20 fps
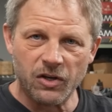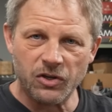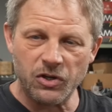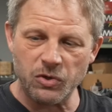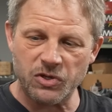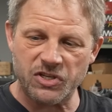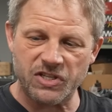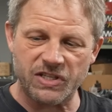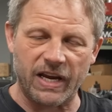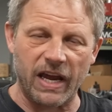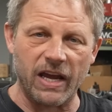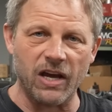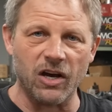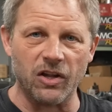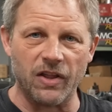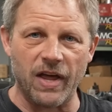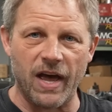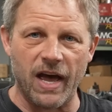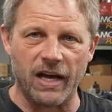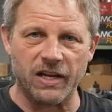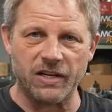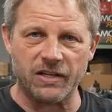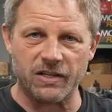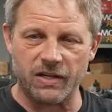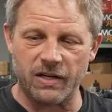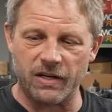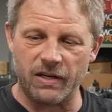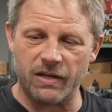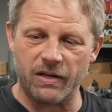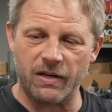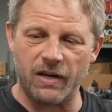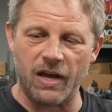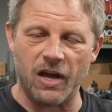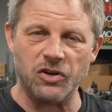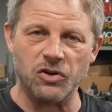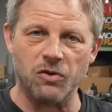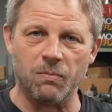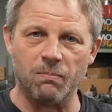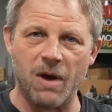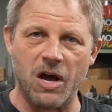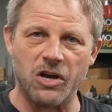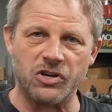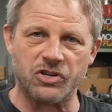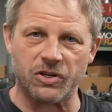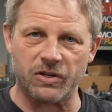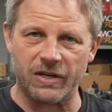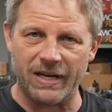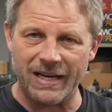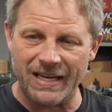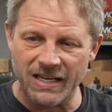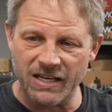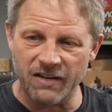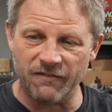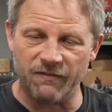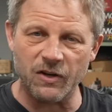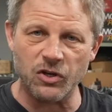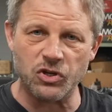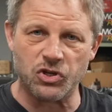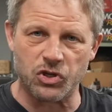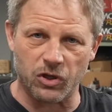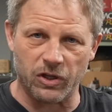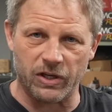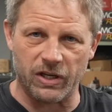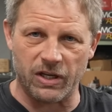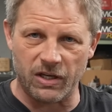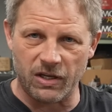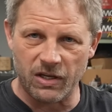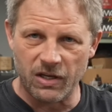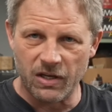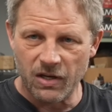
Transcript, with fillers: you scale that and you measure individually